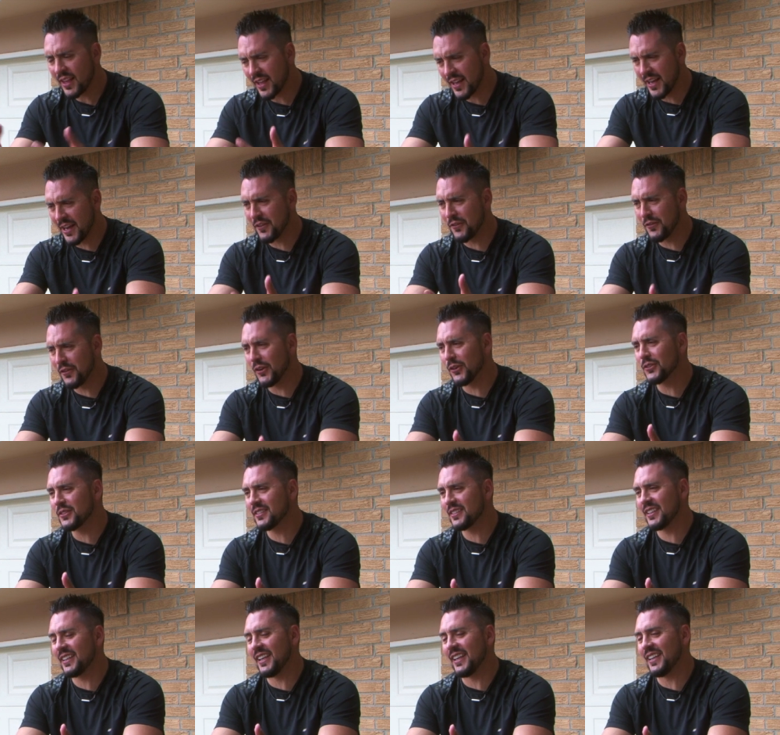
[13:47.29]
I
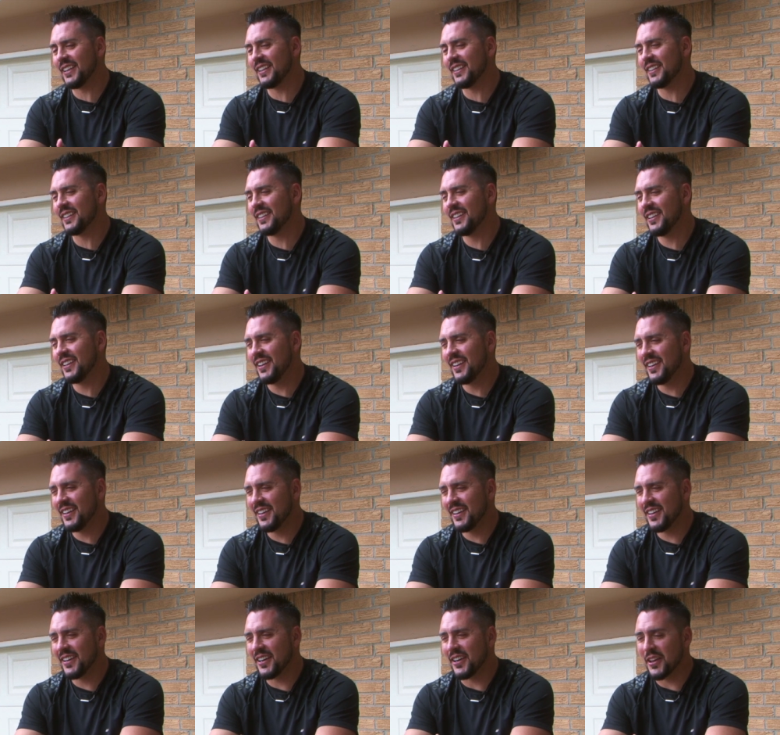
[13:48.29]
felt a
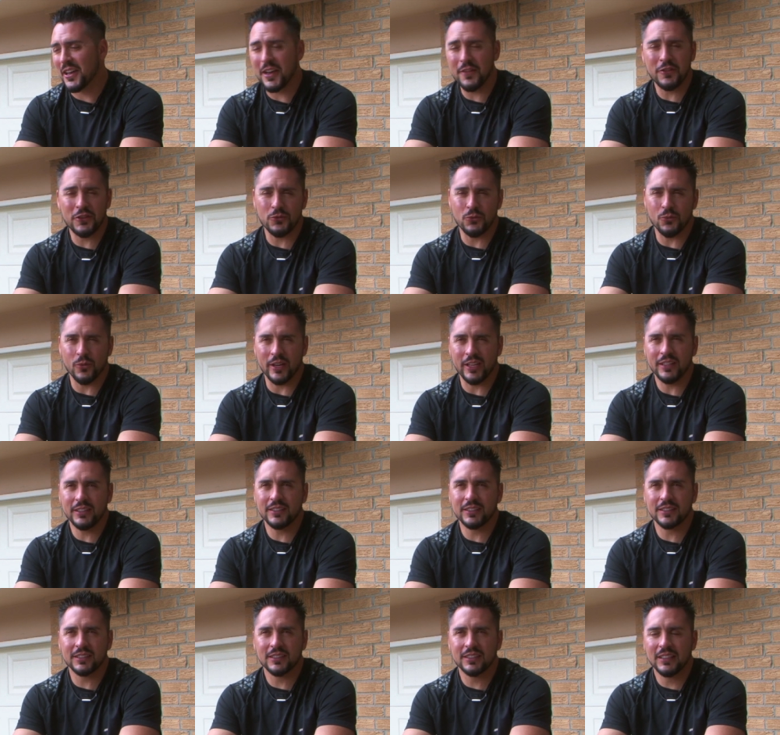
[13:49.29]
heavy
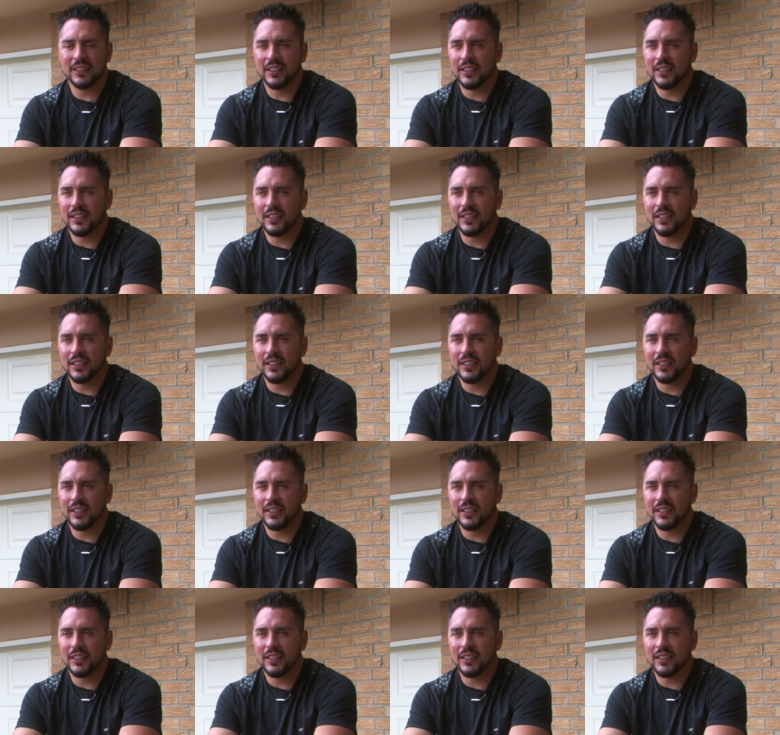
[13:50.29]
weight